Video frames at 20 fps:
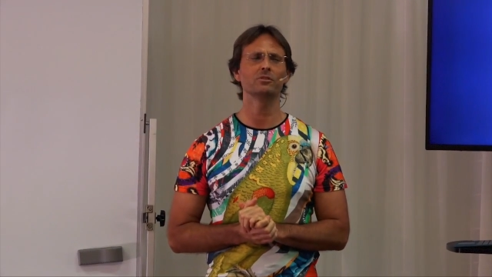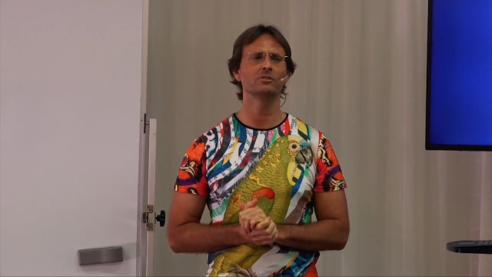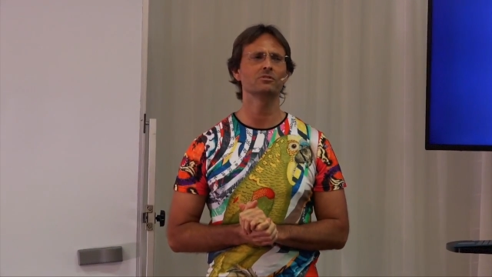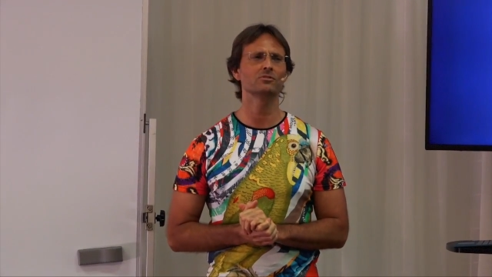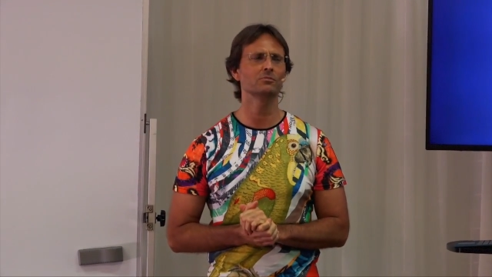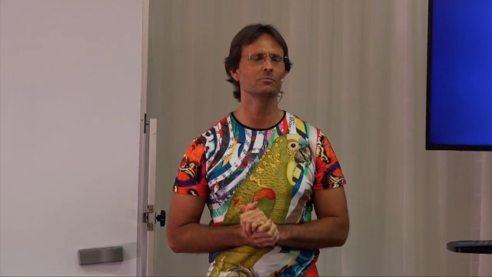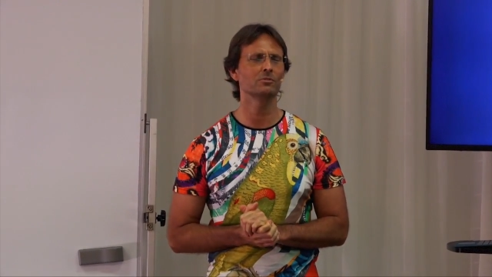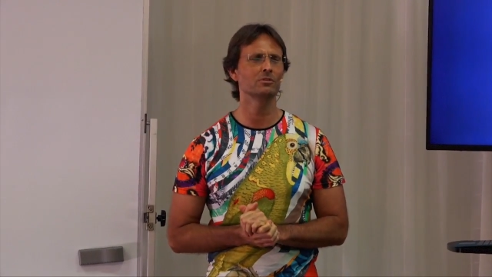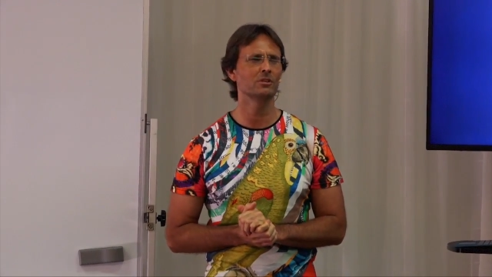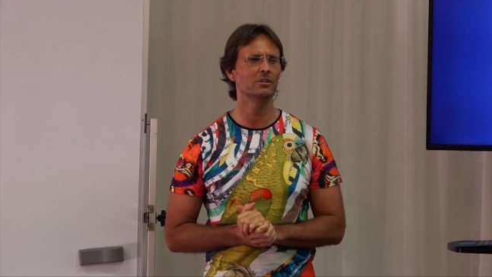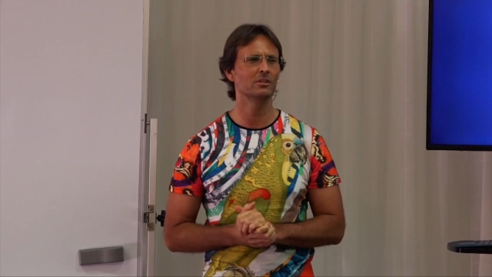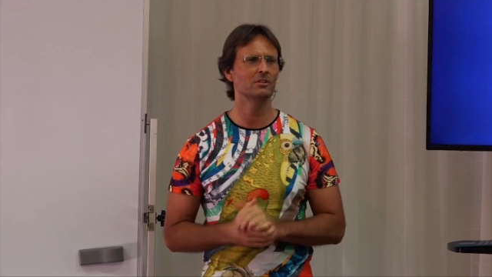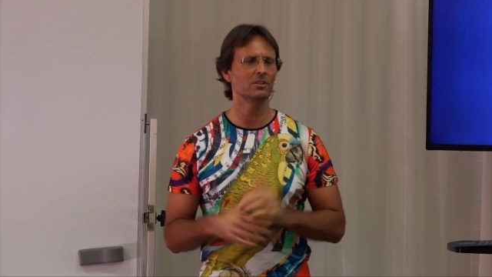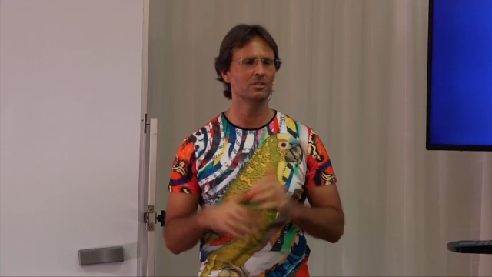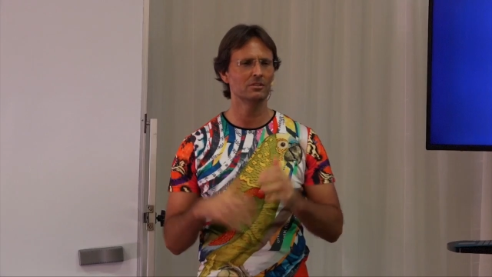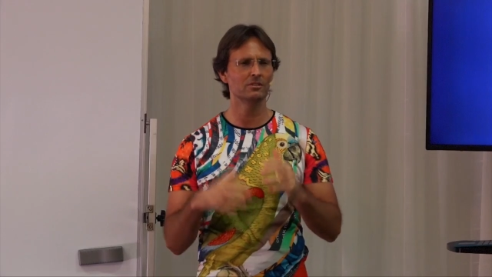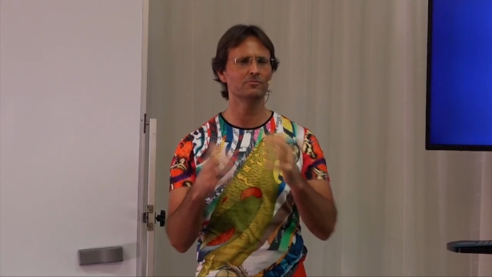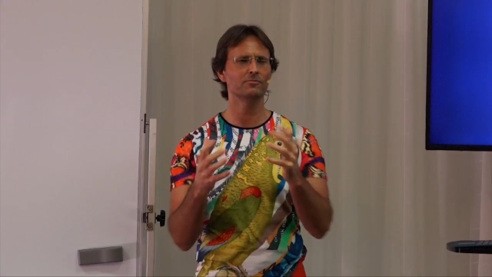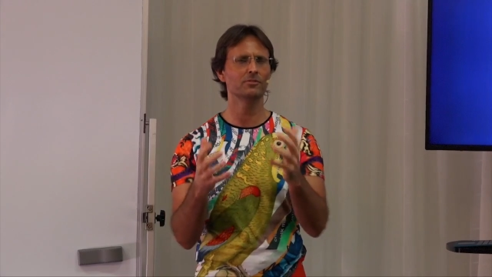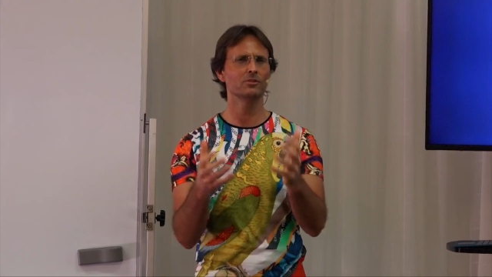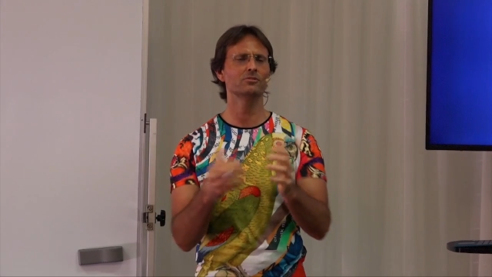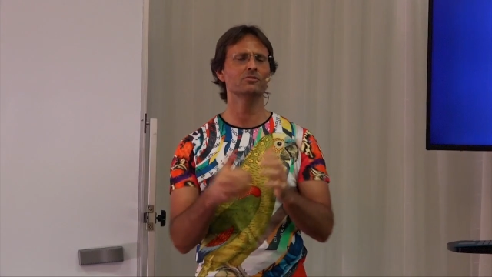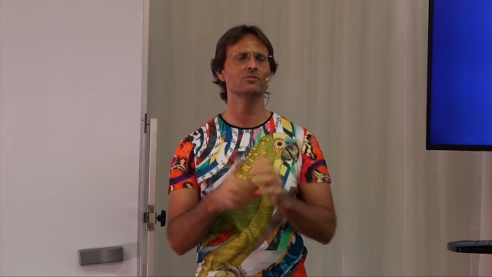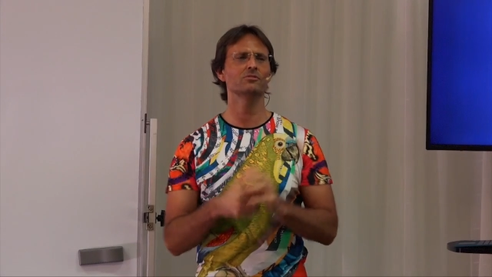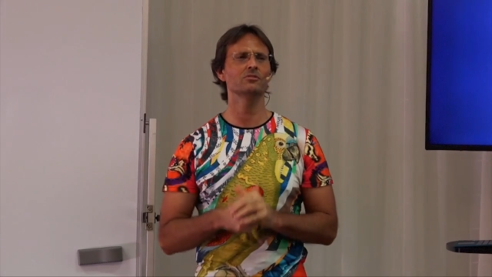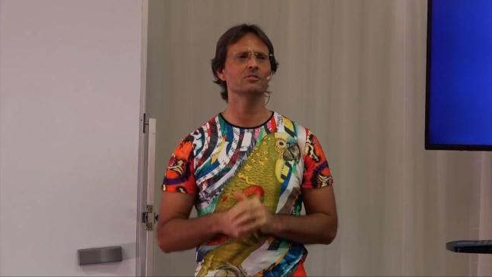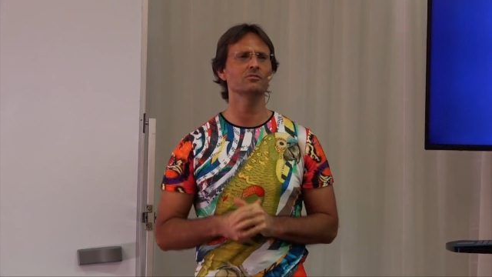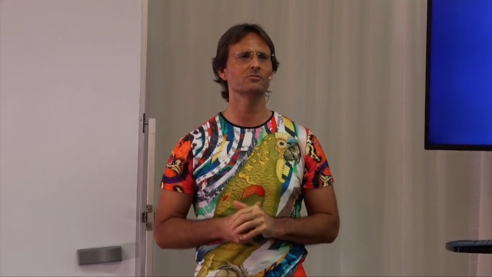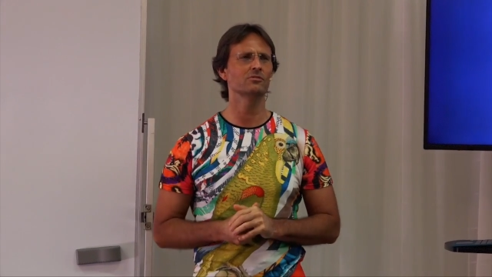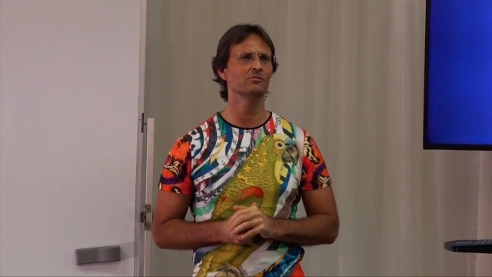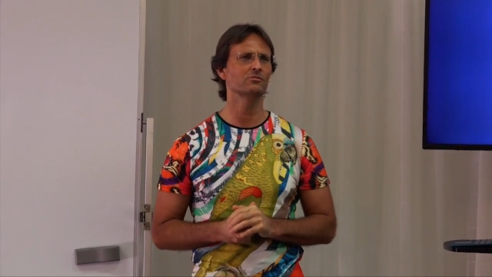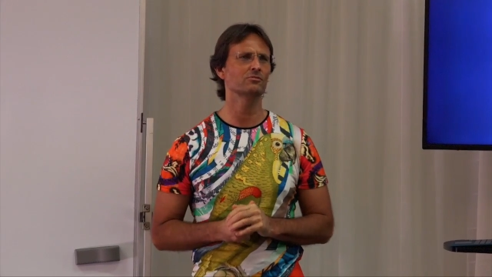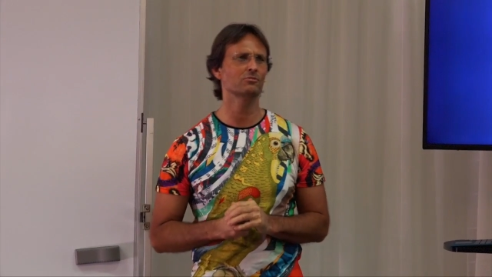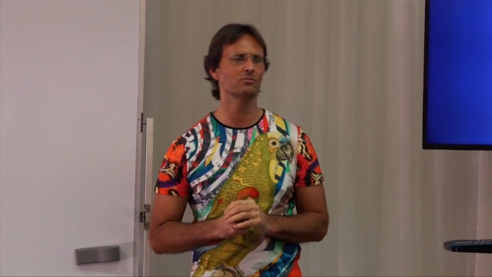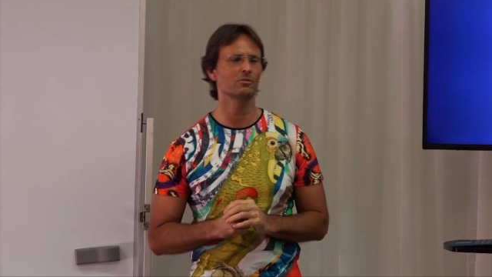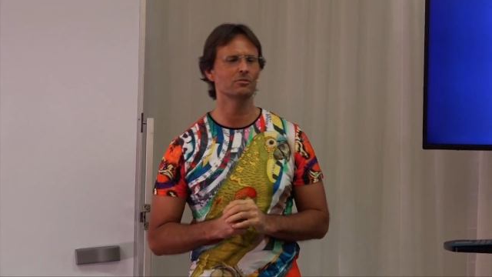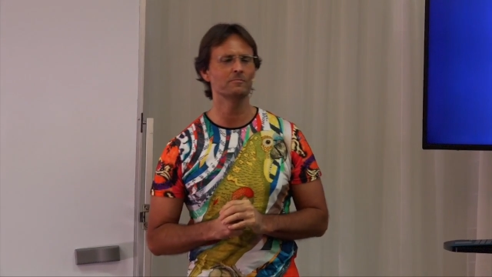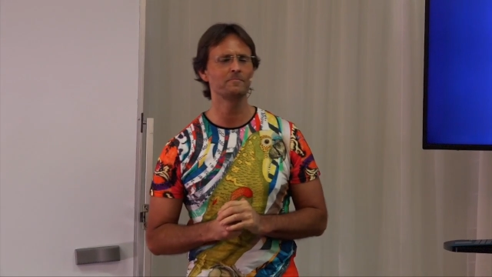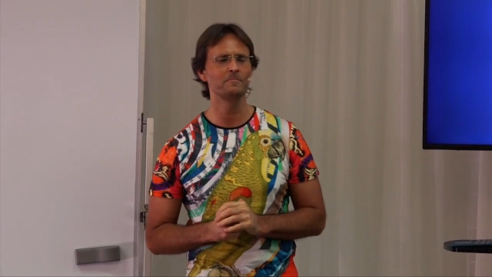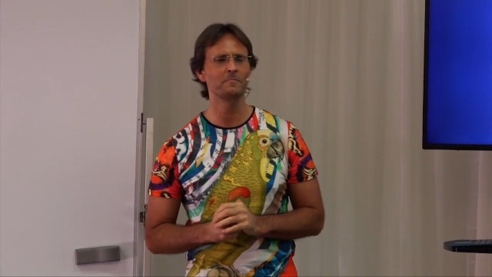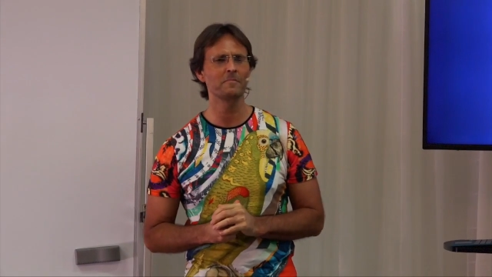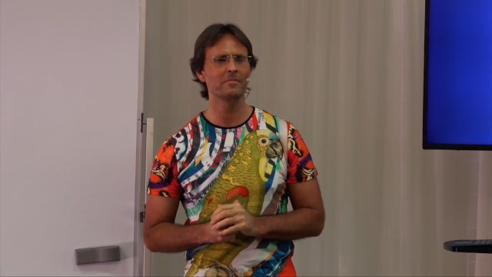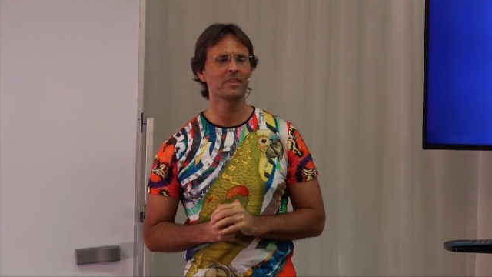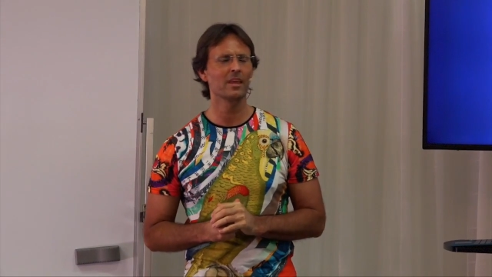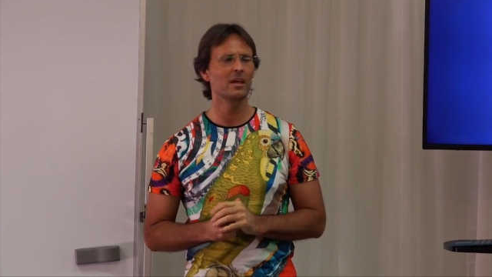principle, in the first assistance group.